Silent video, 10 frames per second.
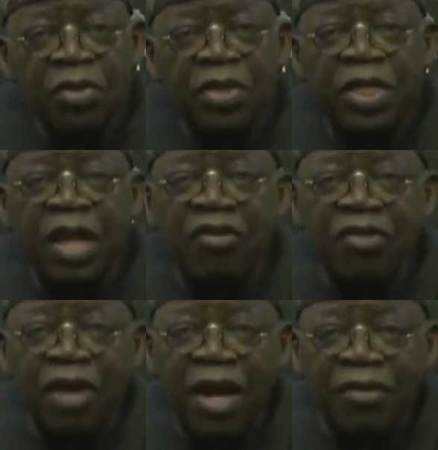
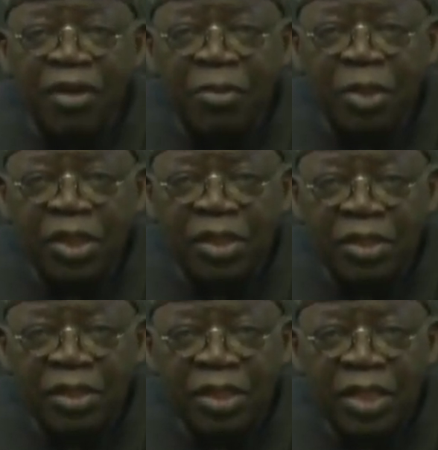is a
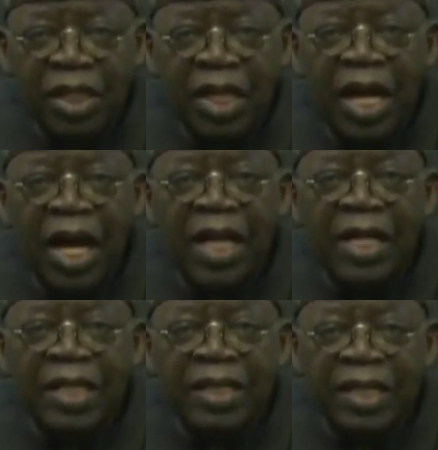situation where
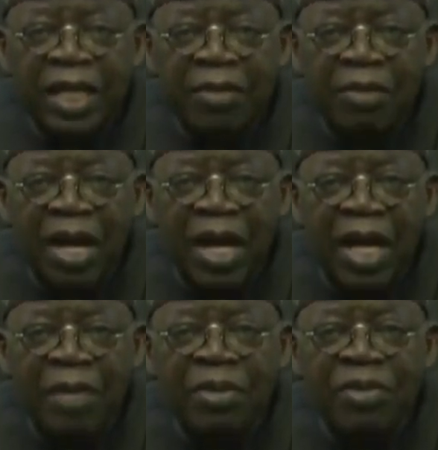everybody don't
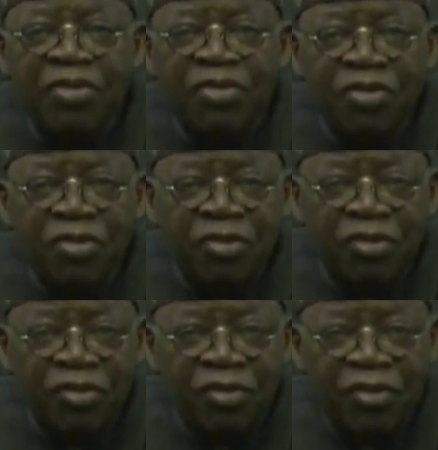want to offend
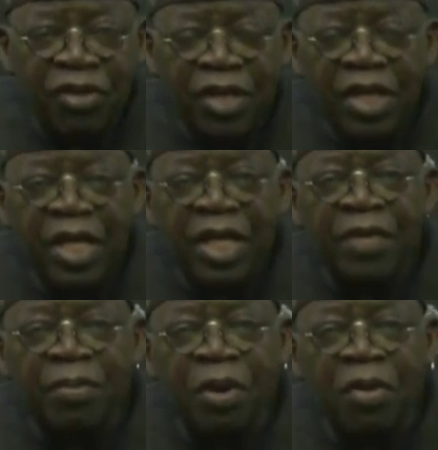whether the
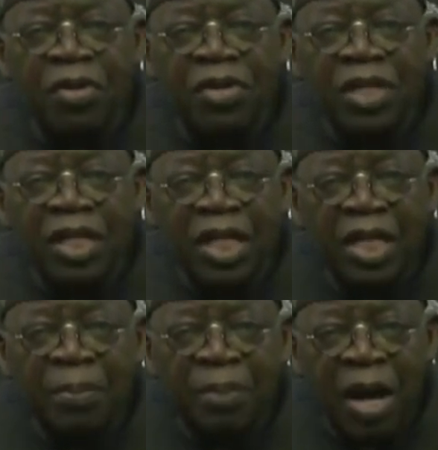governor or the
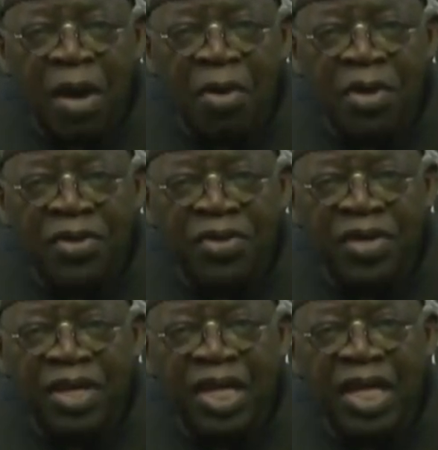president.
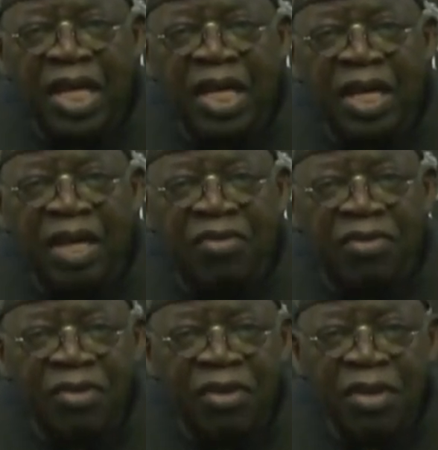So
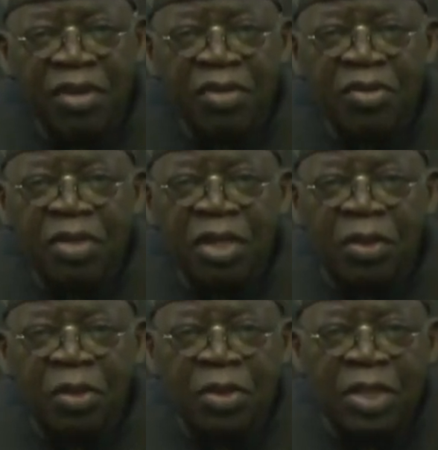then
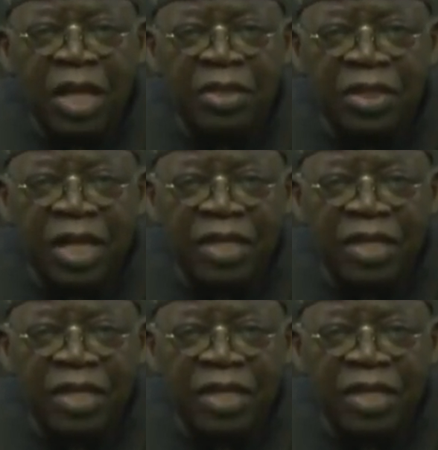even the number